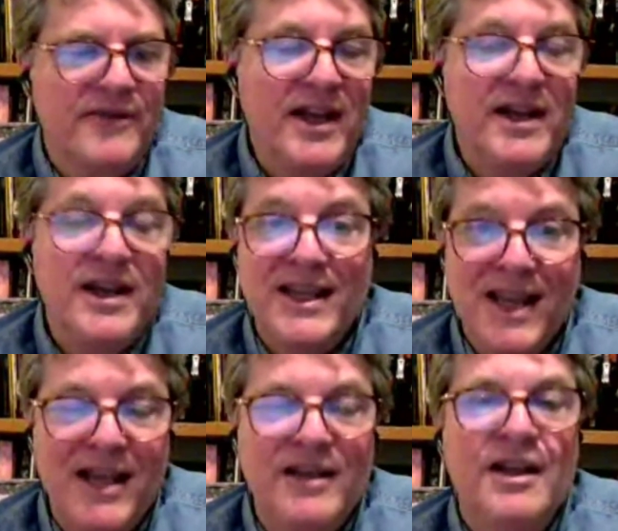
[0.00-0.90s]
And
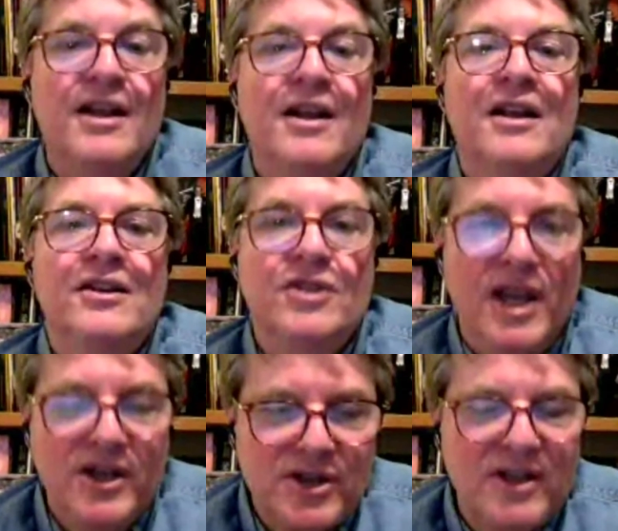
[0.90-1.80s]
again,
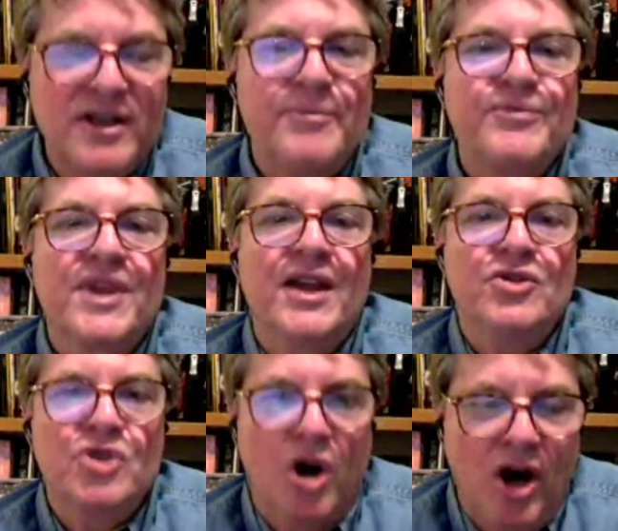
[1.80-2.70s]
Jason and
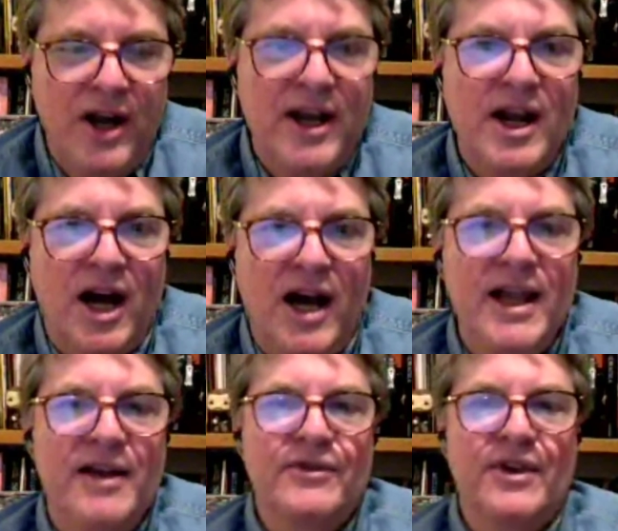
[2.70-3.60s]
John and I
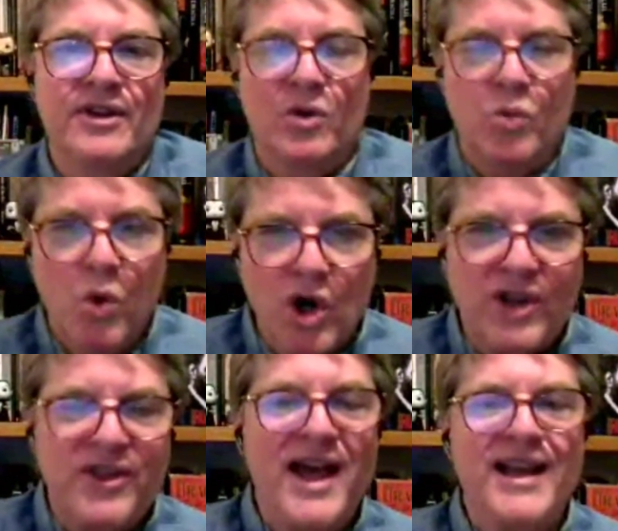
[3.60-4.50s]
have you know worked
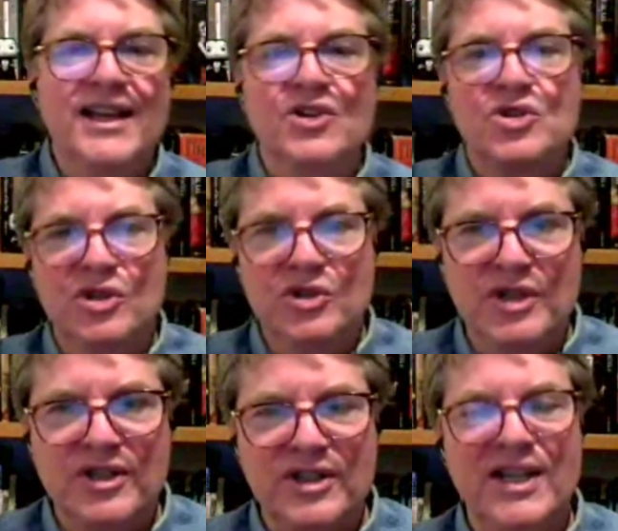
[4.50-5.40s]
that into
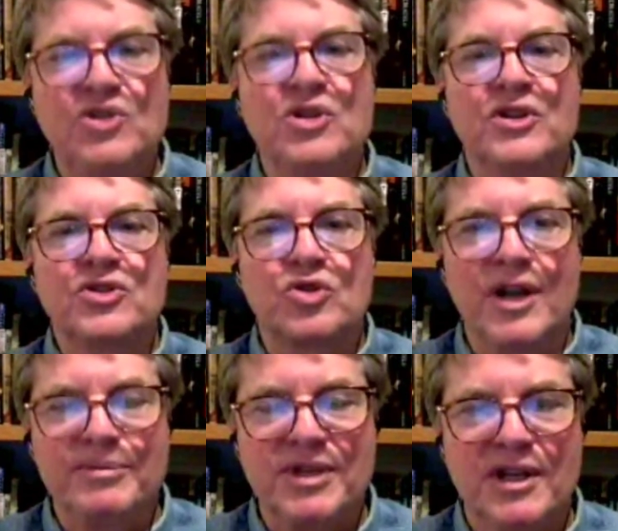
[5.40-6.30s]
the into the
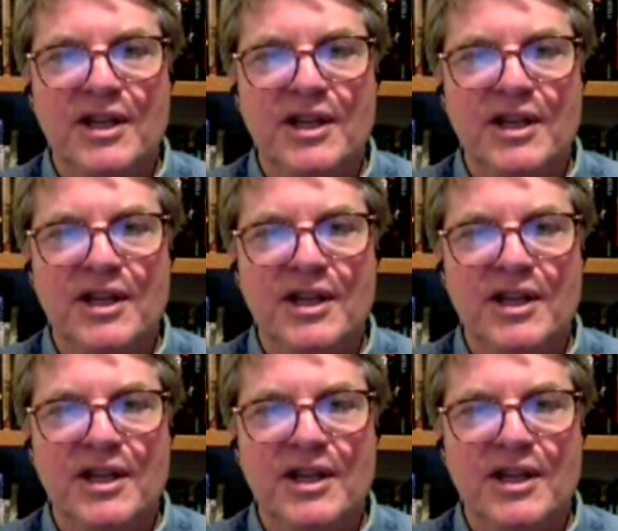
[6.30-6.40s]
script,